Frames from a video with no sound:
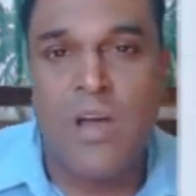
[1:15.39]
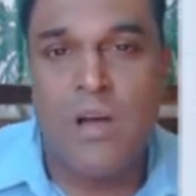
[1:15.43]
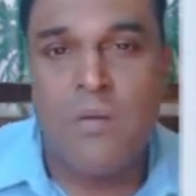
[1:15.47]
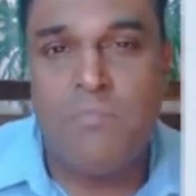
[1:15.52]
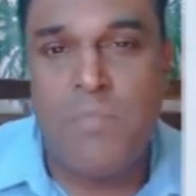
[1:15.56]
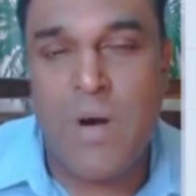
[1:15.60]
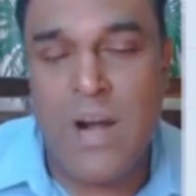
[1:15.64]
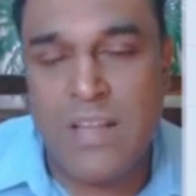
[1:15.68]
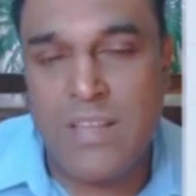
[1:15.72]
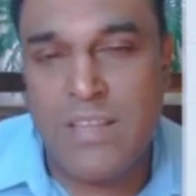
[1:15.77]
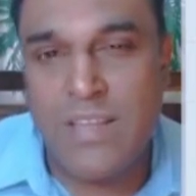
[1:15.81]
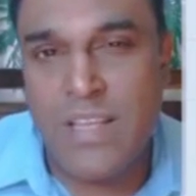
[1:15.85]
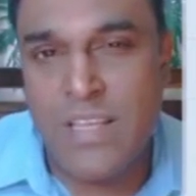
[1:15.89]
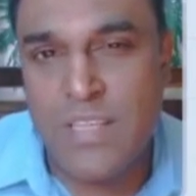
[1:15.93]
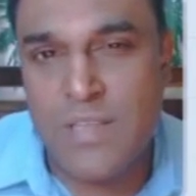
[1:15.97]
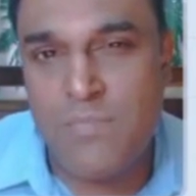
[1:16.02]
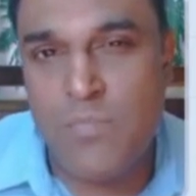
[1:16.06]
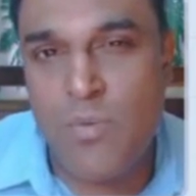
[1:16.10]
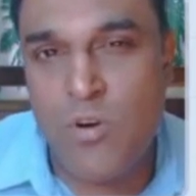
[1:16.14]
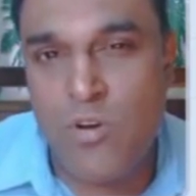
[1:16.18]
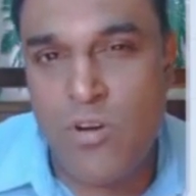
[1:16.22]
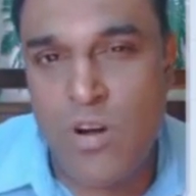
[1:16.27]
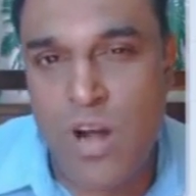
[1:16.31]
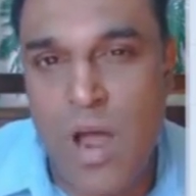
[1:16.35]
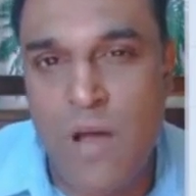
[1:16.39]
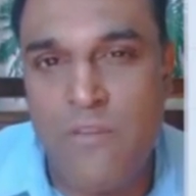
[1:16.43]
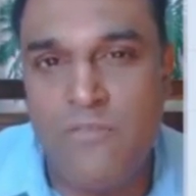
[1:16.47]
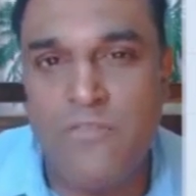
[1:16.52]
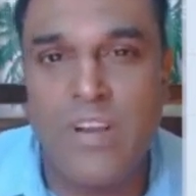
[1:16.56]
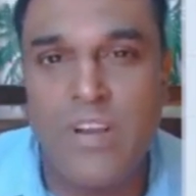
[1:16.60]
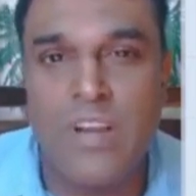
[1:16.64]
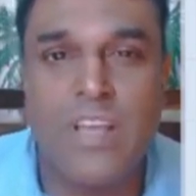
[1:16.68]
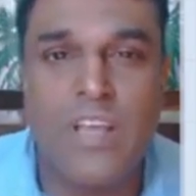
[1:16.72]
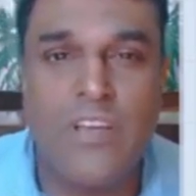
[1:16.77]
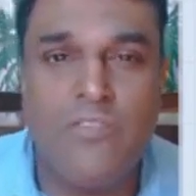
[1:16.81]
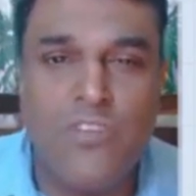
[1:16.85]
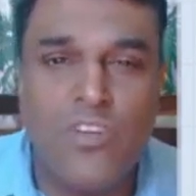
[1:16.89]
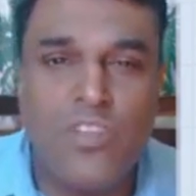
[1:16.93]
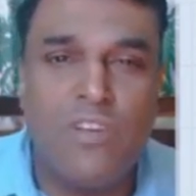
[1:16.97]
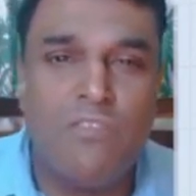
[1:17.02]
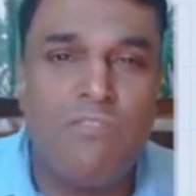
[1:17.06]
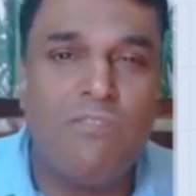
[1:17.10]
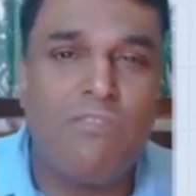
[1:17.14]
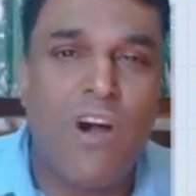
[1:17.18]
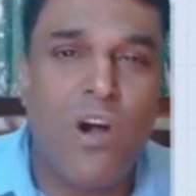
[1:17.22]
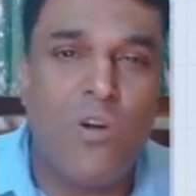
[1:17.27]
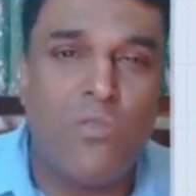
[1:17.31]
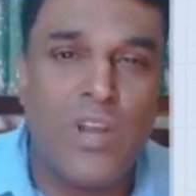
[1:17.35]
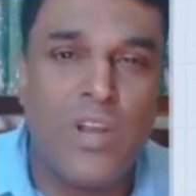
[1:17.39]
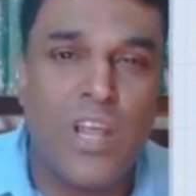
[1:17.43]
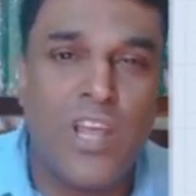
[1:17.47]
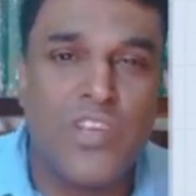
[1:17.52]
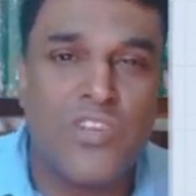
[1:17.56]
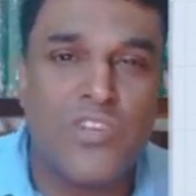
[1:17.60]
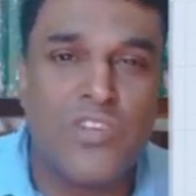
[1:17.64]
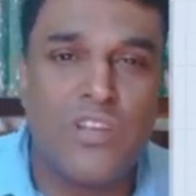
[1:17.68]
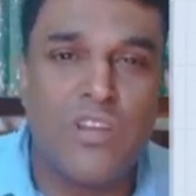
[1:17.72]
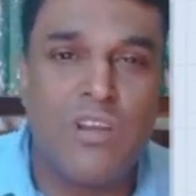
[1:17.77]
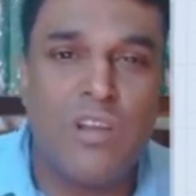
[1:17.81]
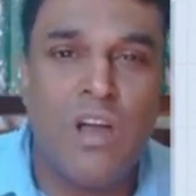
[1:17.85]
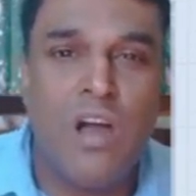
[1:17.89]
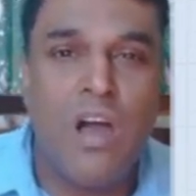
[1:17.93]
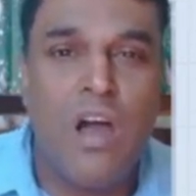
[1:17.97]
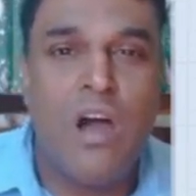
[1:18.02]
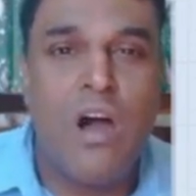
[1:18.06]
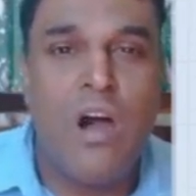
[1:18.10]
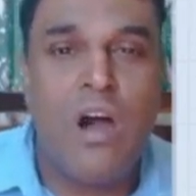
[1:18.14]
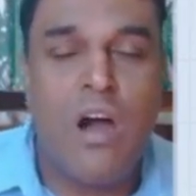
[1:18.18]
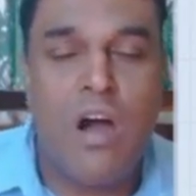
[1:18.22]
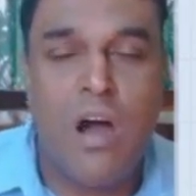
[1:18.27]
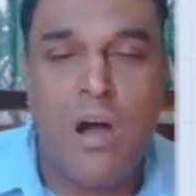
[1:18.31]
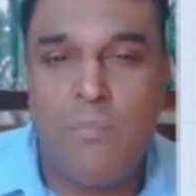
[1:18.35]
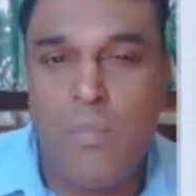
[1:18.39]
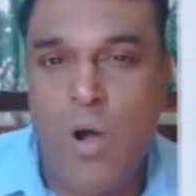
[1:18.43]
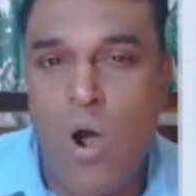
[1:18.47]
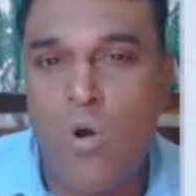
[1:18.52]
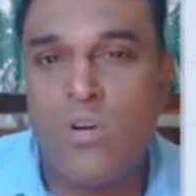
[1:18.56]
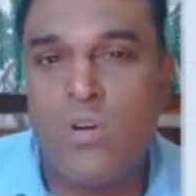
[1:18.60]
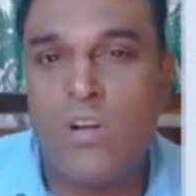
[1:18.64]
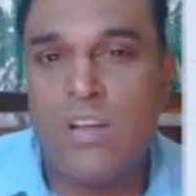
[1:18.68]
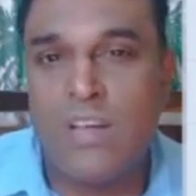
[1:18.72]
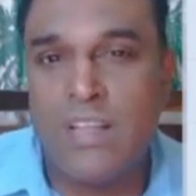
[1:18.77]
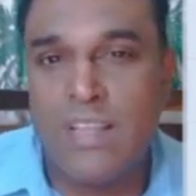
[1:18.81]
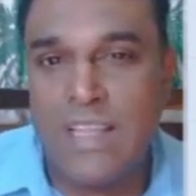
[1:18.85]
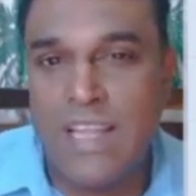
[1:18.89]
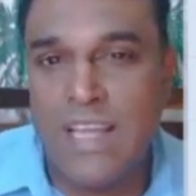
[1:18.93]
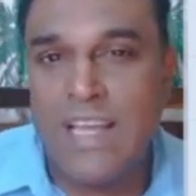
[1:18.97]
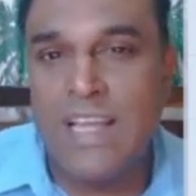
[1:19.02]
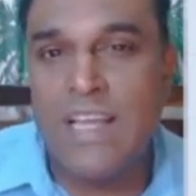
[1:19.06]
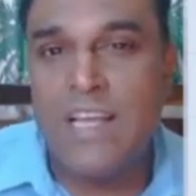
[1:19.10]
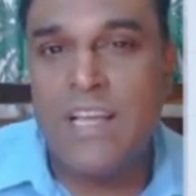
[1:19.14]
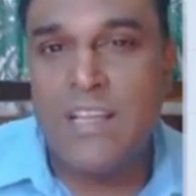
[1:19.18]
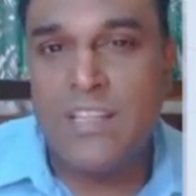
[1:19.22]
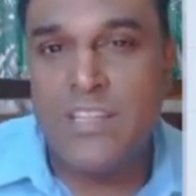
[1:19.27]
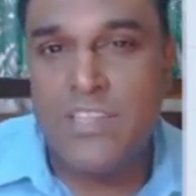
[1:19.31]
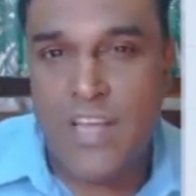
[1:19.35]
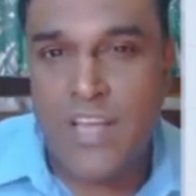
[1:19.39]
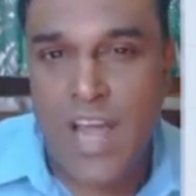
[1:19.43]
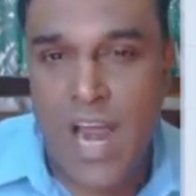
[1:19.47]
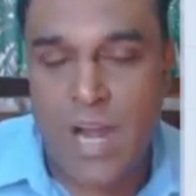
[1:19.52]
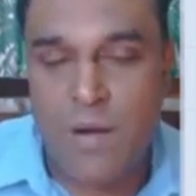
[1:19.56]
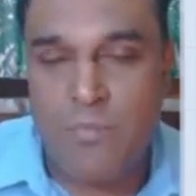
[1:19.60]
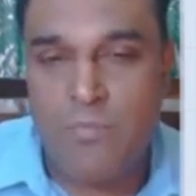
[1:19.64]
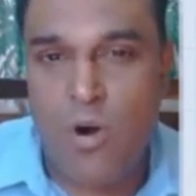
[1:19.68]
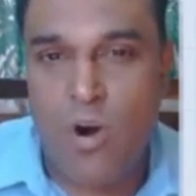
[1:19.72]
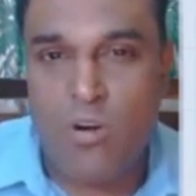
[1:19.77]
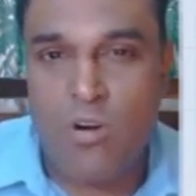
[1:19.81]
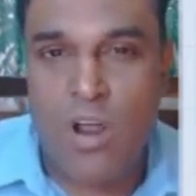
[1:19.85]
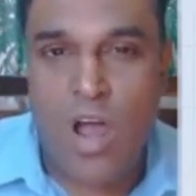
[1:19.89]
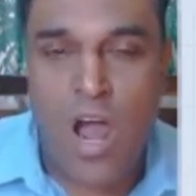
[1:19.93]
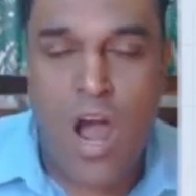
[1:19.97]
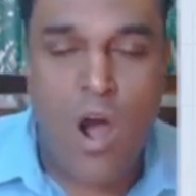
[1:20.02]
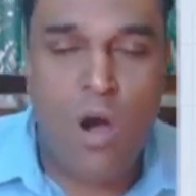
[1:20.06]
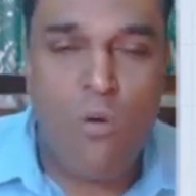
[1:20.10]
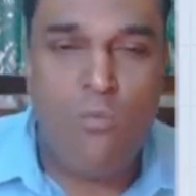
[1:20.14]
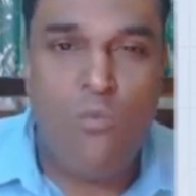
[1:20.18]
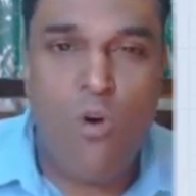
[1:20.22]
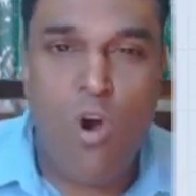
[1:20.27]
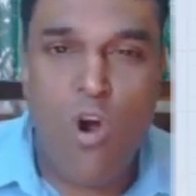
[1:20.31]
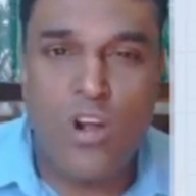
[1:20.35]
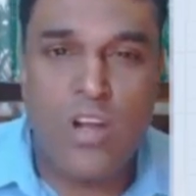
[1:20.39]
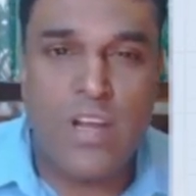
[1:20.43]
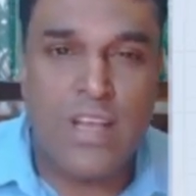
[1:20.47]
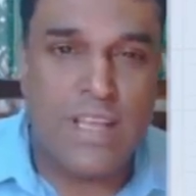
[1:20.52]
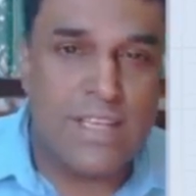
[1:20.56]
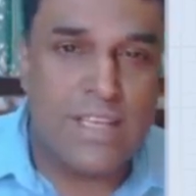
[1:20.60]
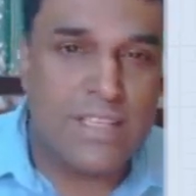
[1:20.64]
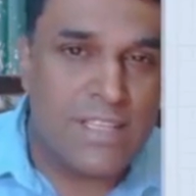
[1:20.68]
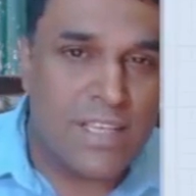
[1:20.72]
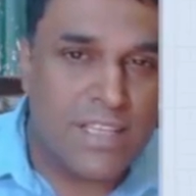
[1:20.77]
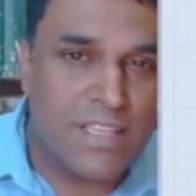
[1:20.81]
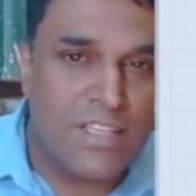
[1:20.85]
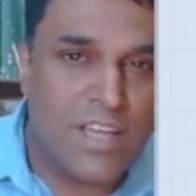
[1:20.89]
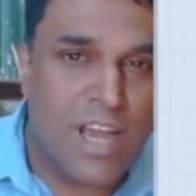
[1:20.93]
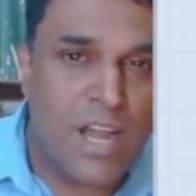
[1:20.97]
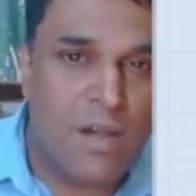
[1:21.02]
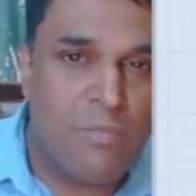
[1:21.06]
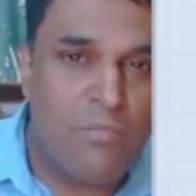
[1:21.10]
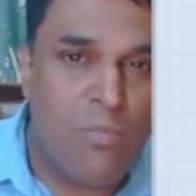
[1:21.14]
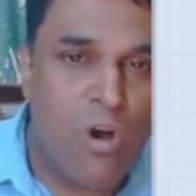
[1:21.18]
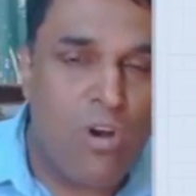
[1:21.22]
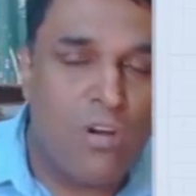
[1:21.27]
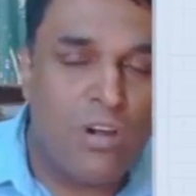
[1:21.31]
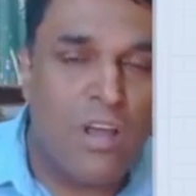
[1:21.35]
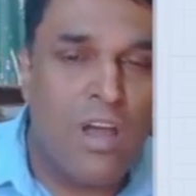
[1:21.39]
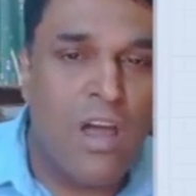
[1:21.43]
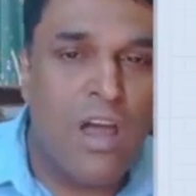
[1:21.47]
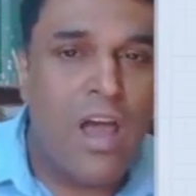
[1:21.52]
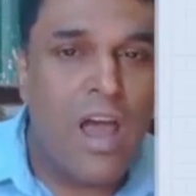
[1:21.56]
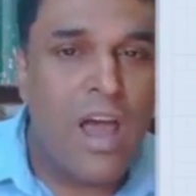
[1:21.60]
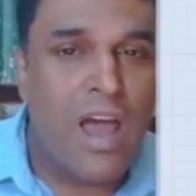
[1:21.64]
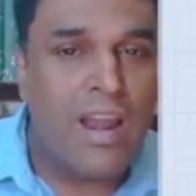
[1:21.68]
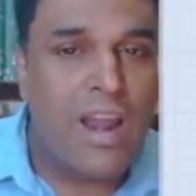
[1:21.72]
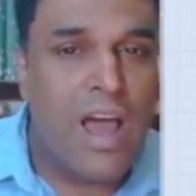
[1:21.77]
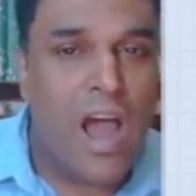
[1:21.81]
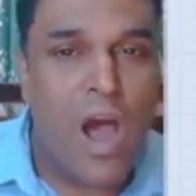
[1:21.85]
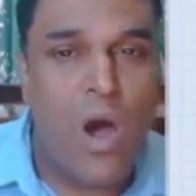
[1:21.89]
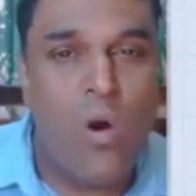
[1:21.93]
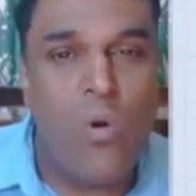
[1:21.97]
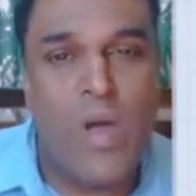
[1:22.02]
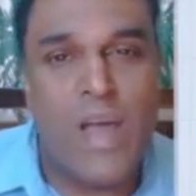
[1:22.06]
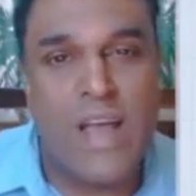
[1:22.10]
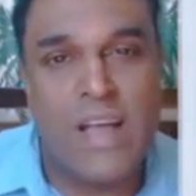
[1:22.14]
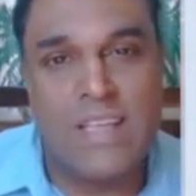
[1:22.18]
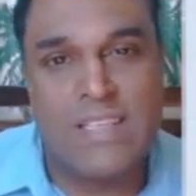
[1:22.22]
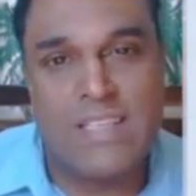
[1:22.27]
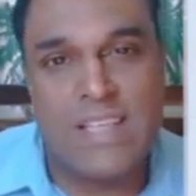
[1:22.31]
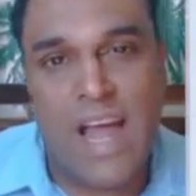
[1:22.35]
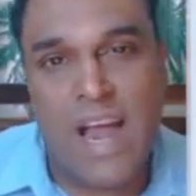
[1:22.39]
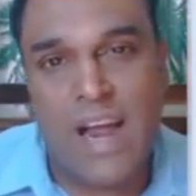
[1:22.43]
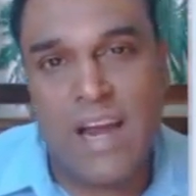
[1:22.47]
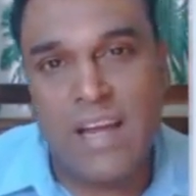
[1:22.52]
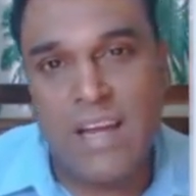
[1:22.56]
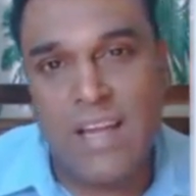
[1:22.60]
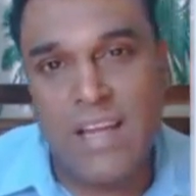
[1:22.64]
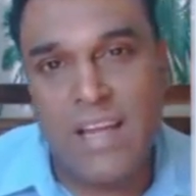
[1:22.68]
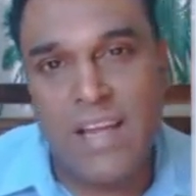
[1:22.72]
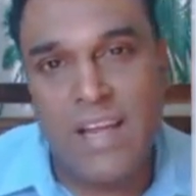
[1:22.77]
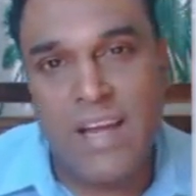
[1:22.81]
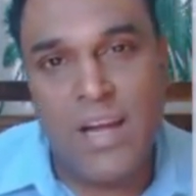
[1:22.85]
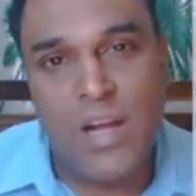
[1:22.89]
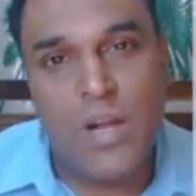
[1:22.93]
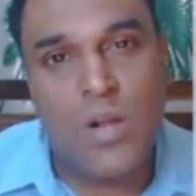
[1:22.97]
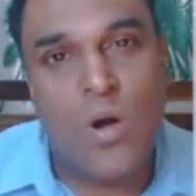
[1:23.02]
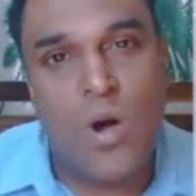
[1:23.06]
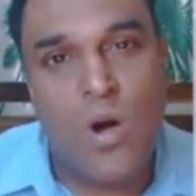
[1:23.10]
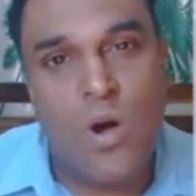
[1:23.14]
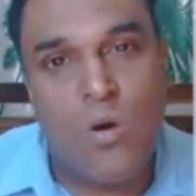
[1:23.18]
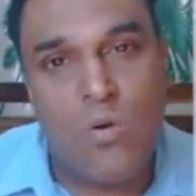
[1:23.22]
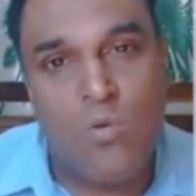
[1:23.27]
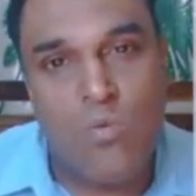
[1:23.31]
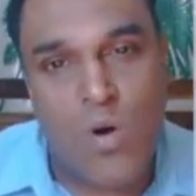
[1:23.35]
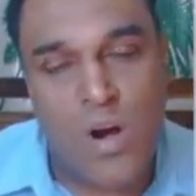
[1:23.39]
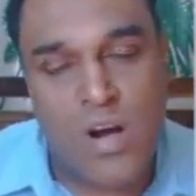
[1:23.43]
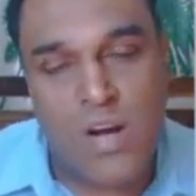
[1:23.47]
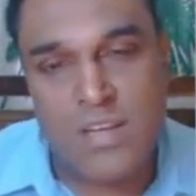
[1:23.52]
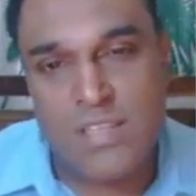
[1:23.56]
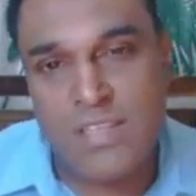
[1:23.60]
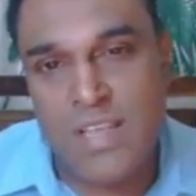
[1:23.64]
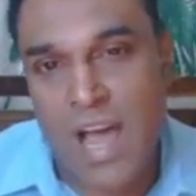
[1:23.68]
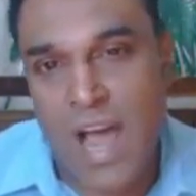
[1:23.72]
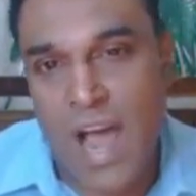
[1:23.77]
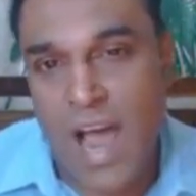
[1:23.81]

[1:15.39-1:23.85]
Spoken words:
But this program will give you the foundation about the chatbot, how what is chatbot and how exactly it works.